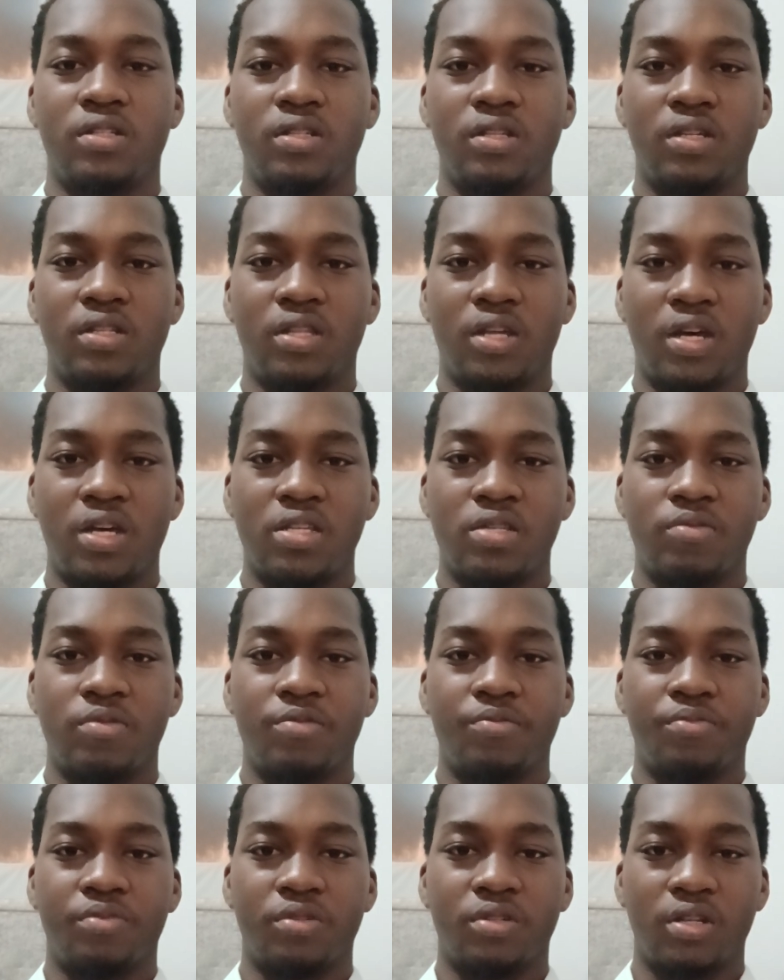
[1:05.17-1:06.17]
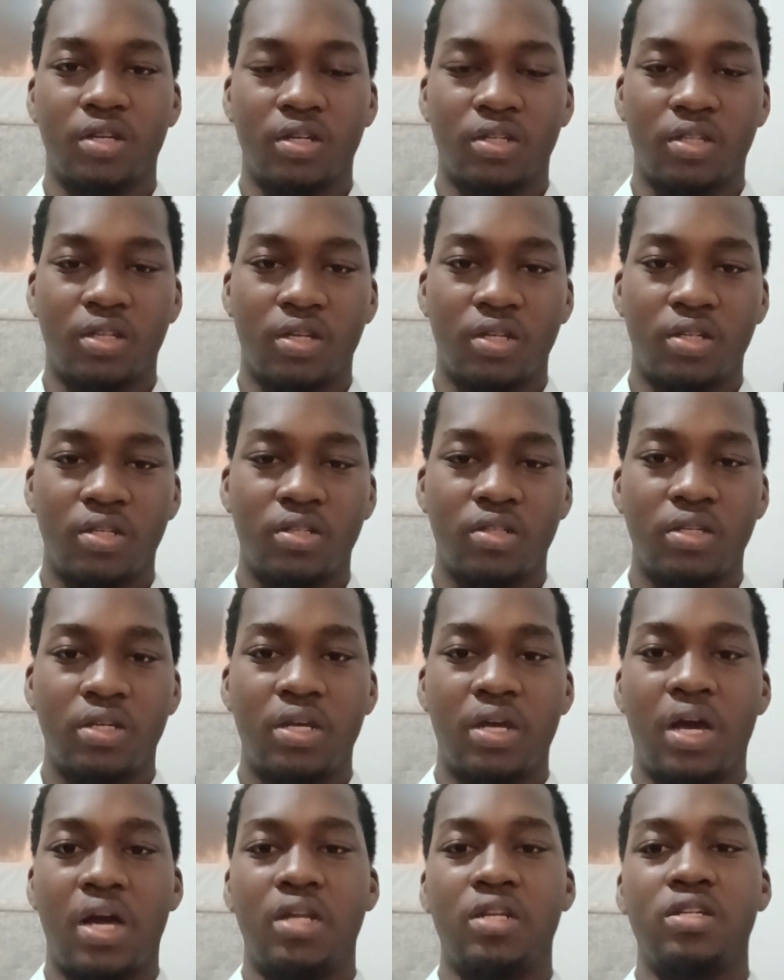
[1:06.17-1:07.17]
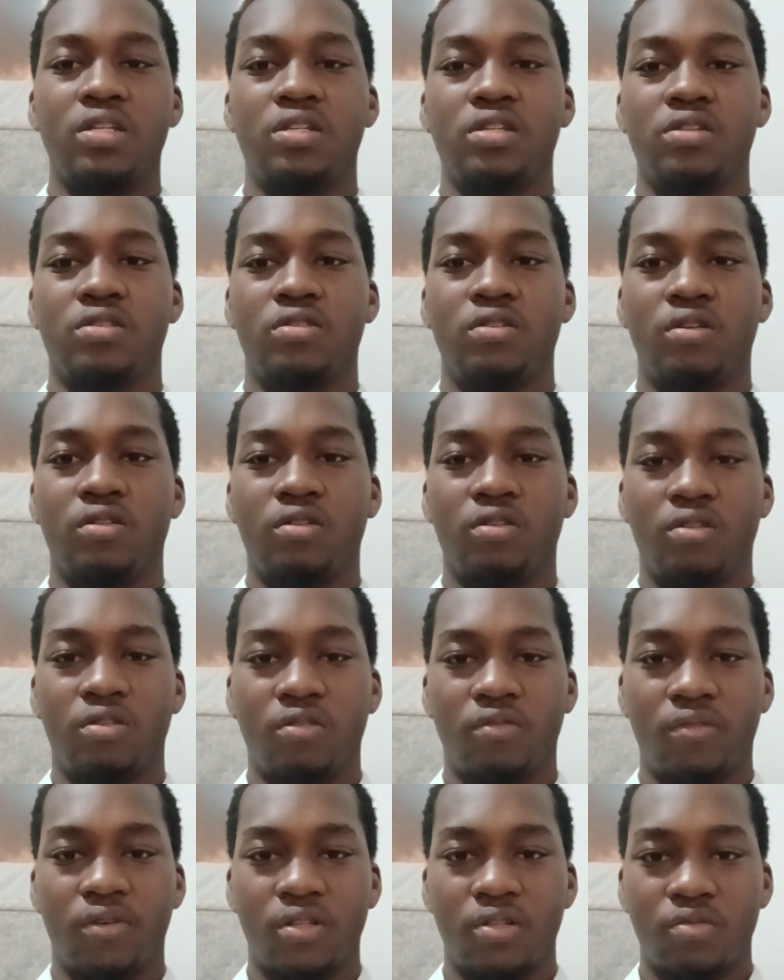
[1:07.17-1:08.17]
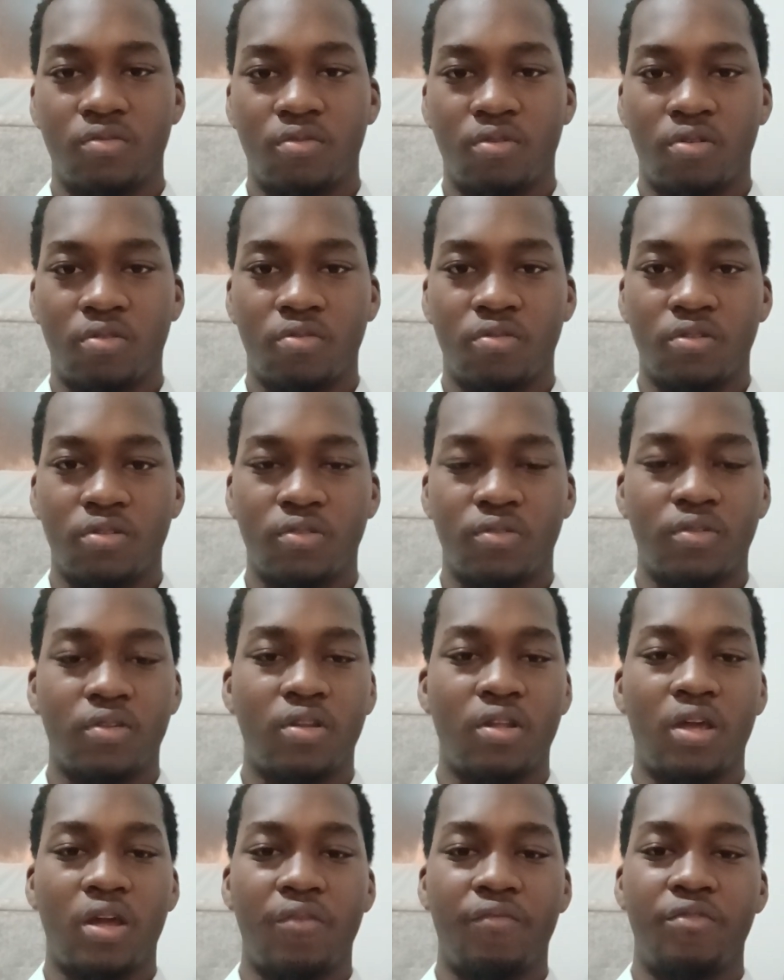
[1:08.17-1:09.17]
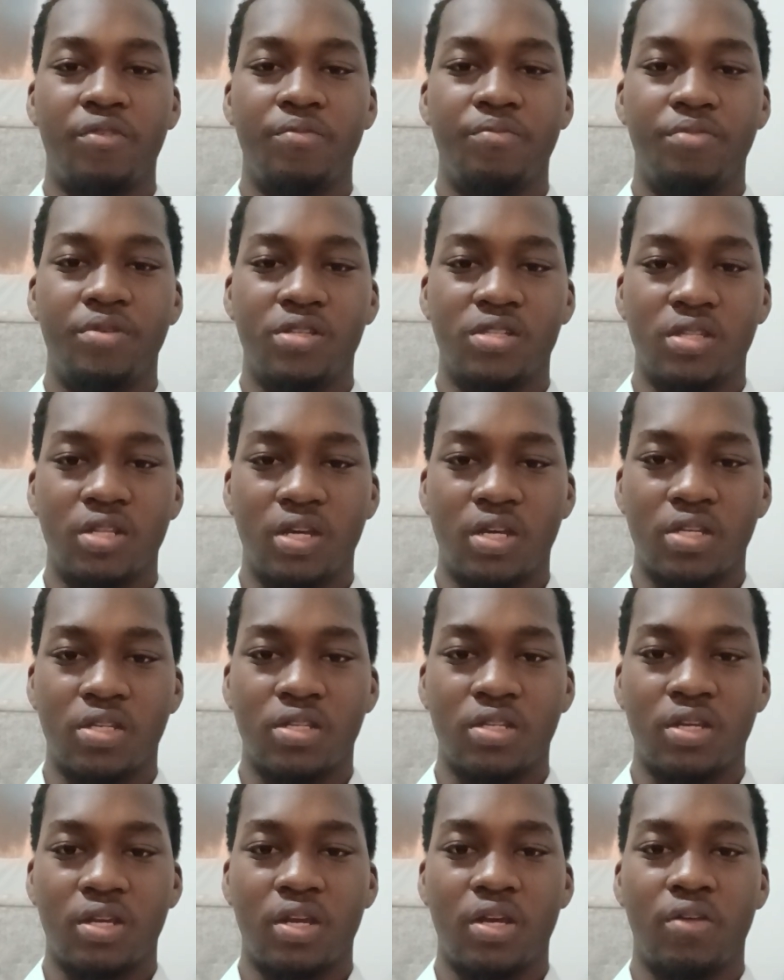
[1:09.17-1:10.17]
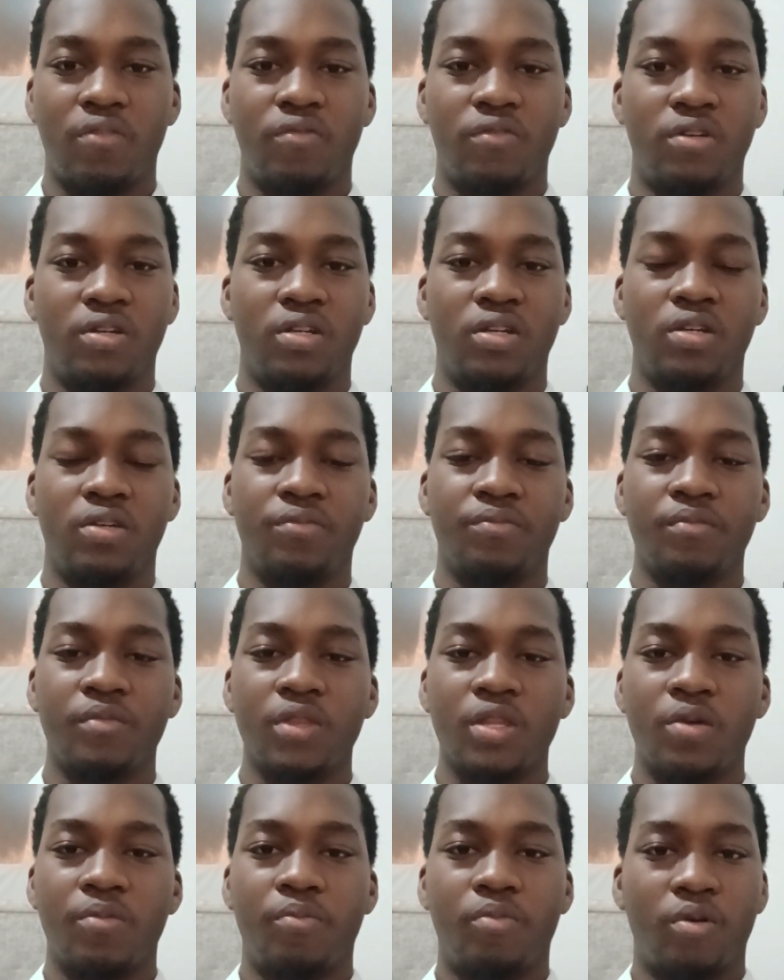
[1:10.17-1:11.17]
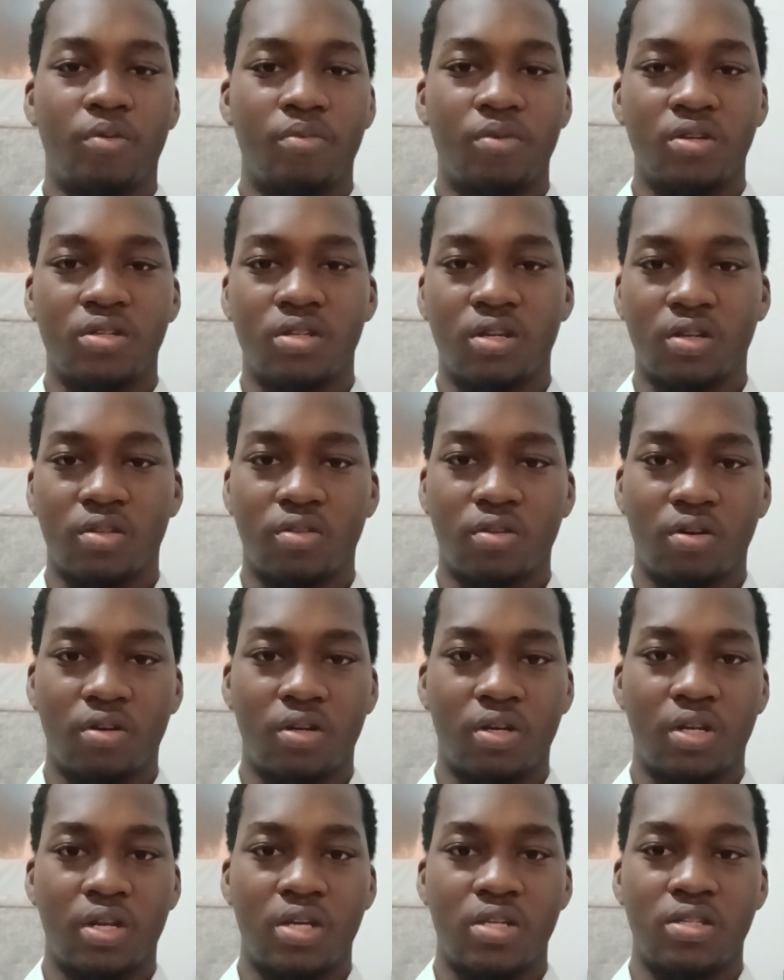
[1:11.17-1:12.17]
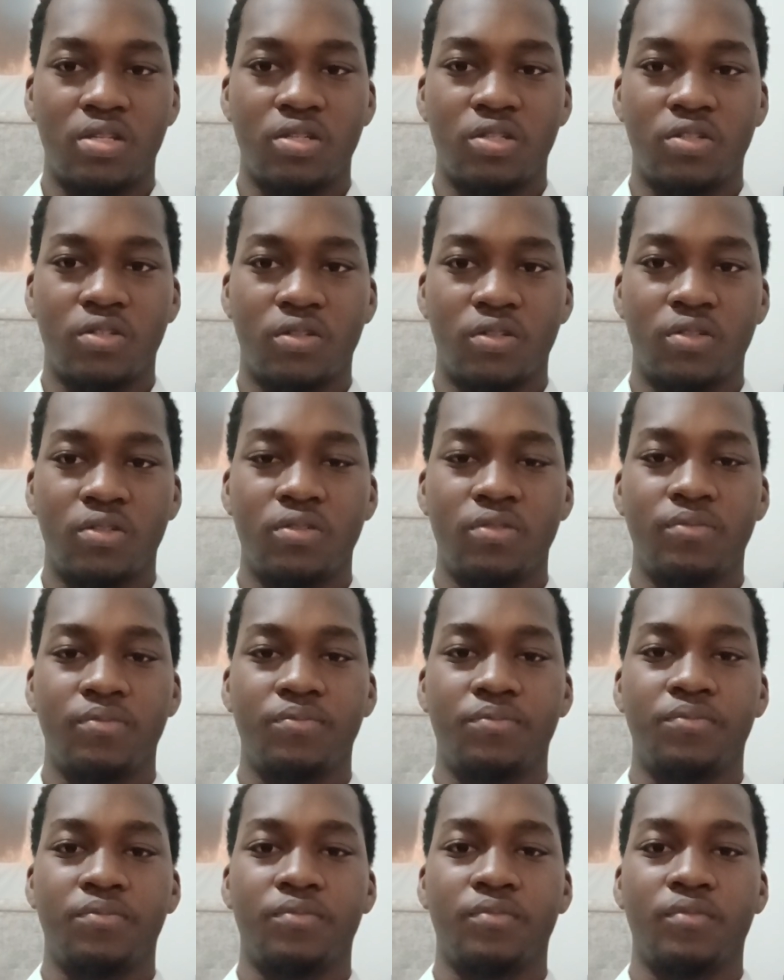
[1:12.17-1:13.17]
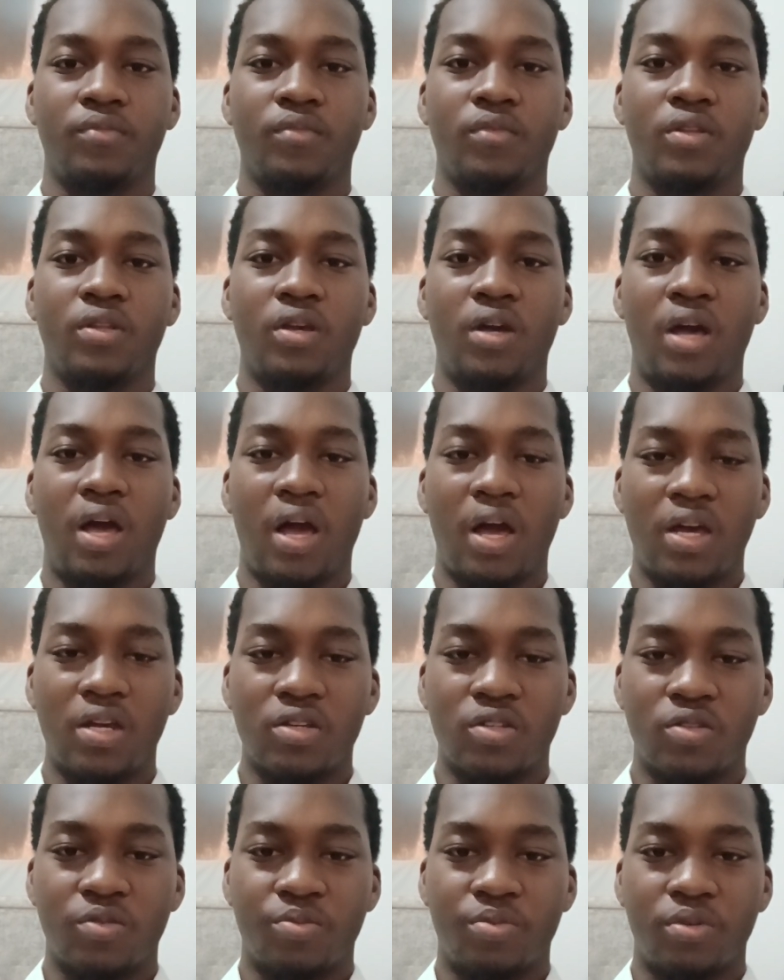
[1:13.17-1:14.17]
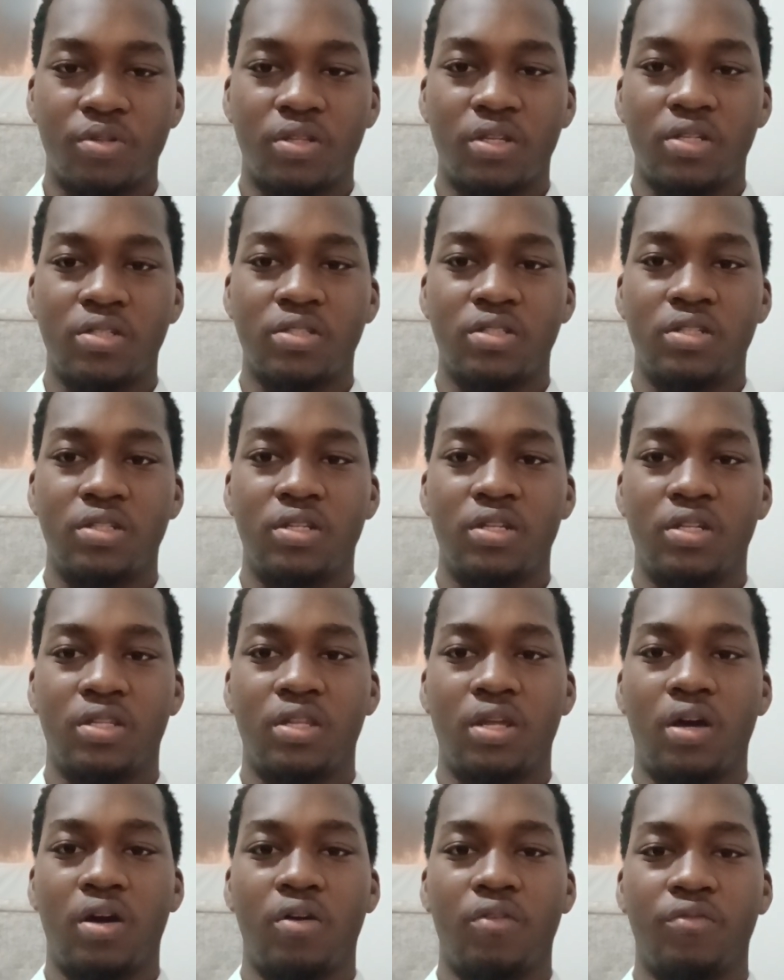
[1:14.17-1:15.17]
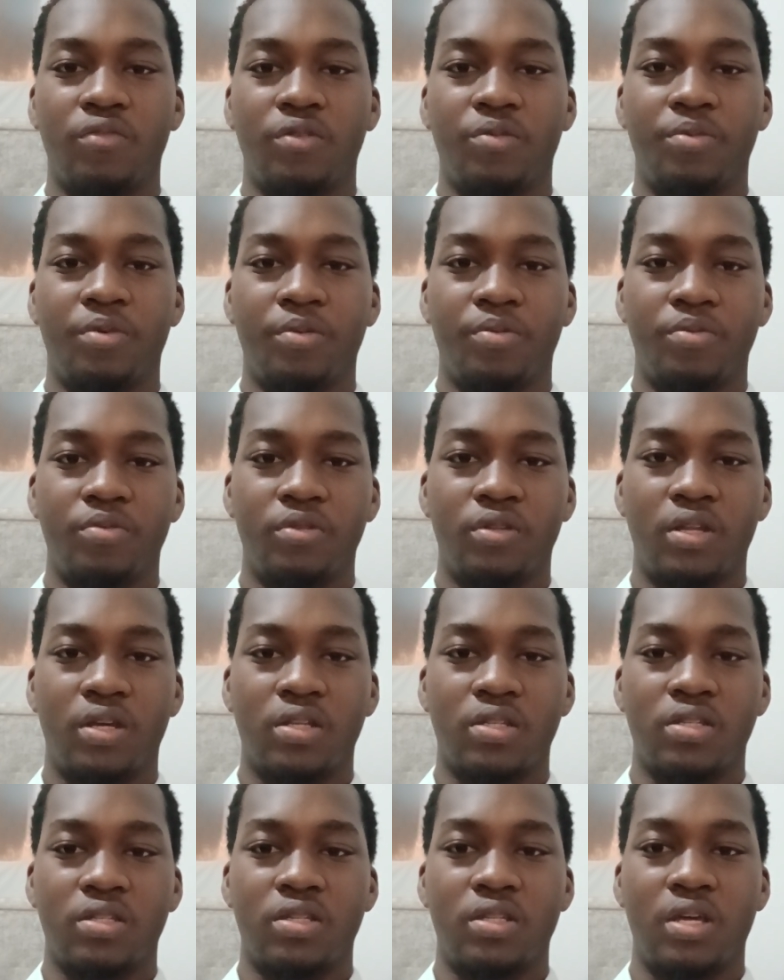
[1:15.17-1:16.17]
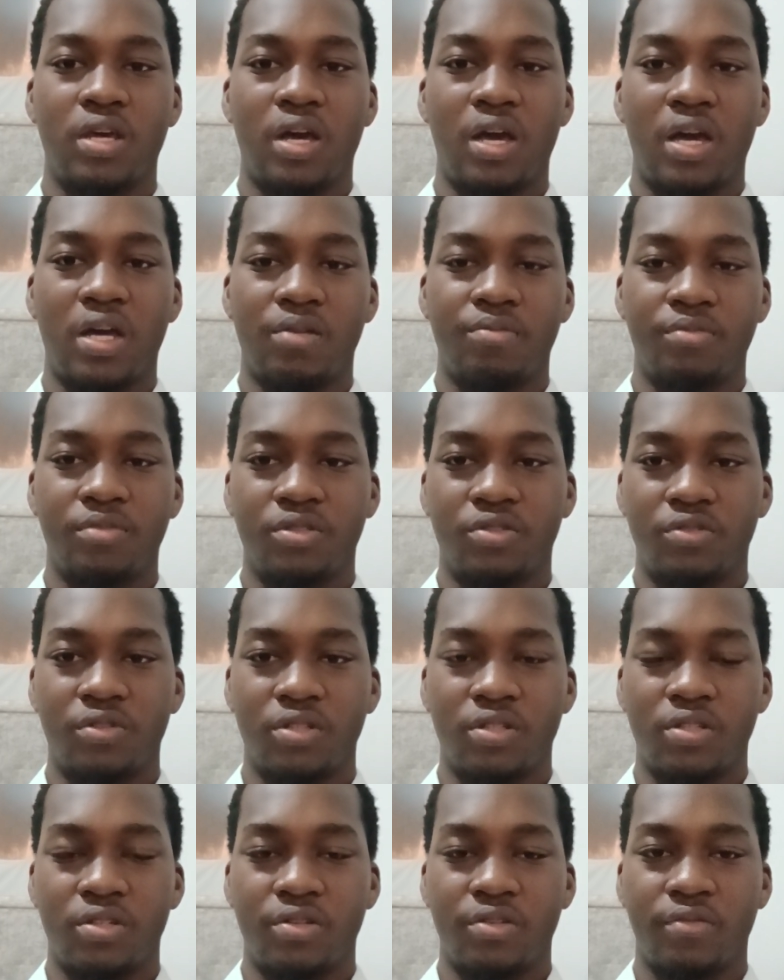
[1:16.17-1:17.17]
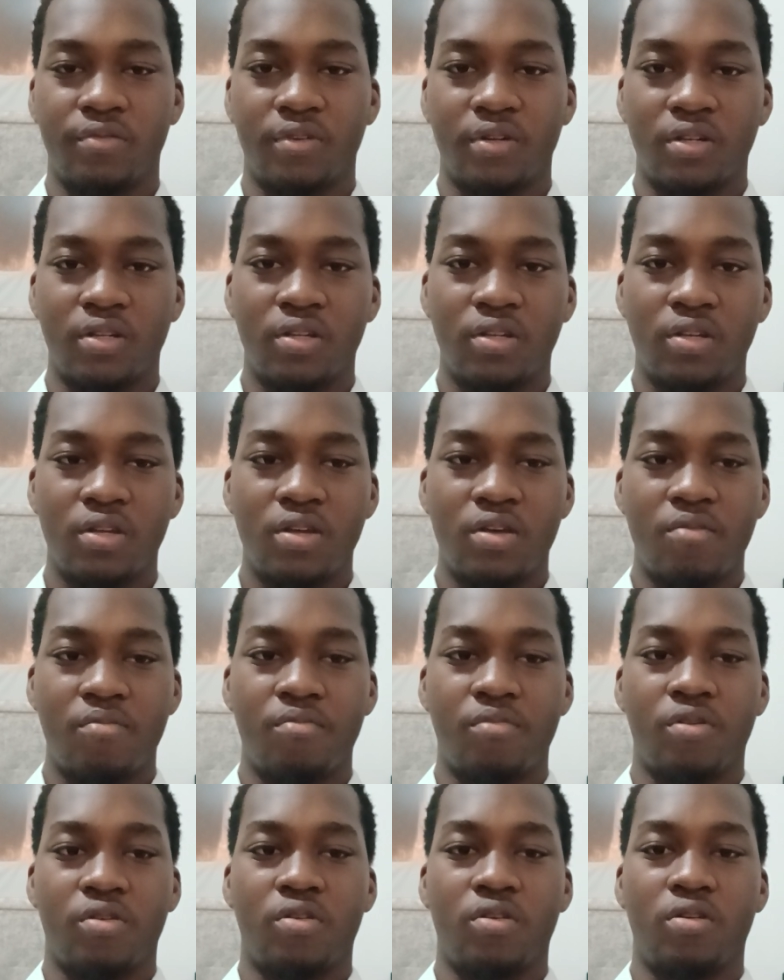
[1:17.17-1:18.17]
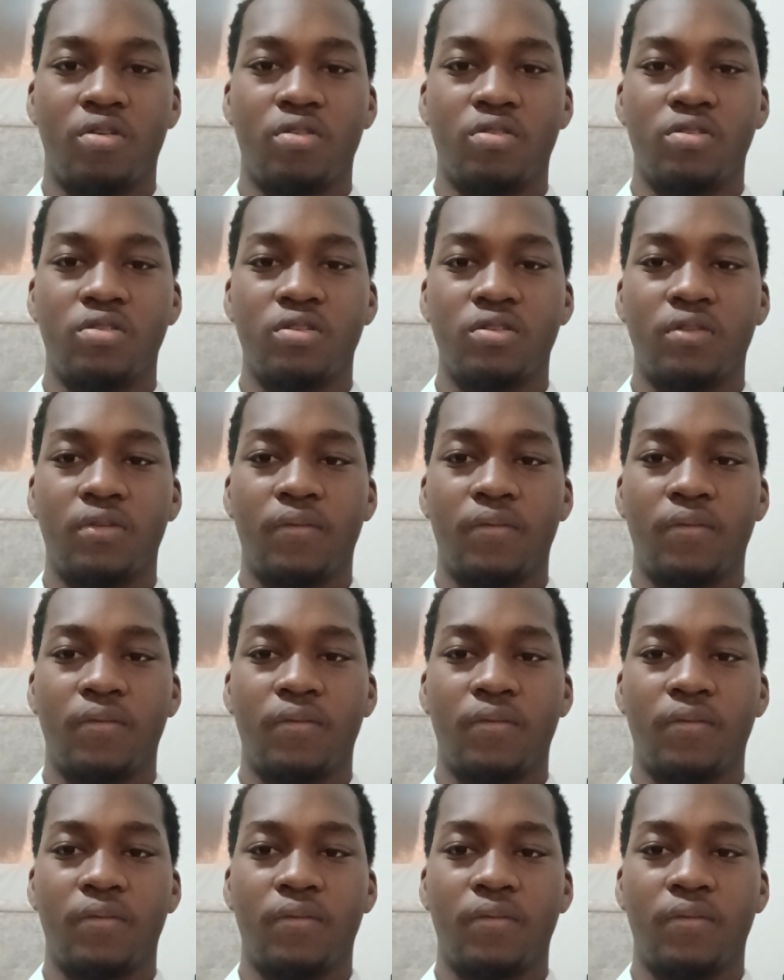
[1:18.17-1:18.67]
data is being protected. And this is done all over the world. Every business, every public sector organization has to protect the data of the people that they are administrating over. Because